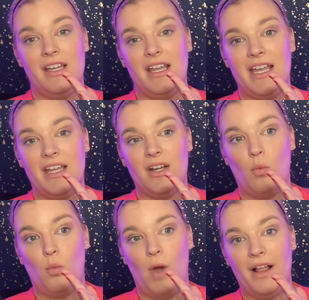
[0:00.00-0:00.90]
And
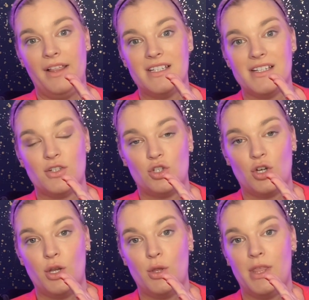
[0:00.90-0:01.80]
while it doesn't show
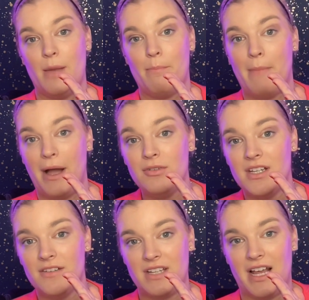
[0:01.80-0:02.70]
you the amount
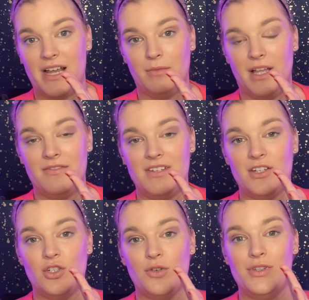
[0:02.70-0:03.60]
of time left,
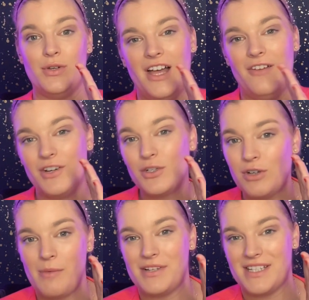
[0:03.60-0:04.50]
it shows you a visual
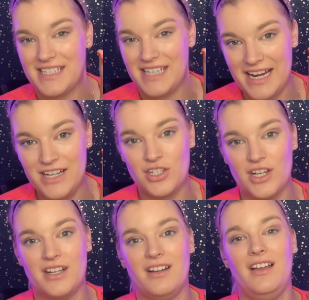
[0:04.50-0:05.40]

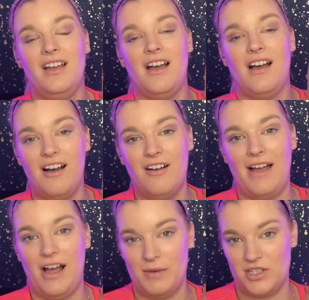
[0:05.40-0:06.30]
representation of
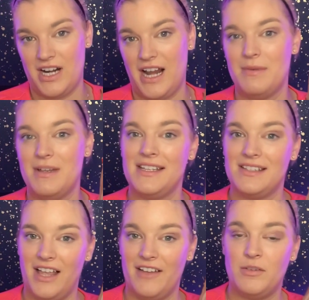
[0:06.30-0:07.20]
how much time is
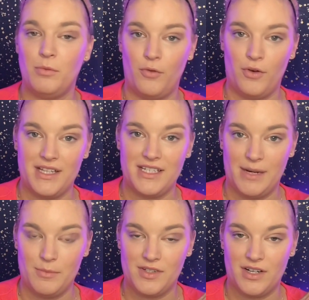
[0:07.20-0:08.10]
left before that
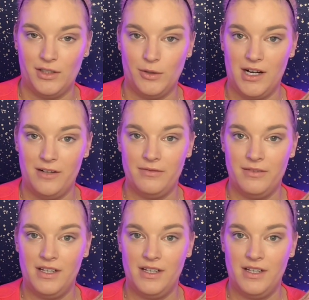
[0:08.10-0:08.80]
timer is going to go off.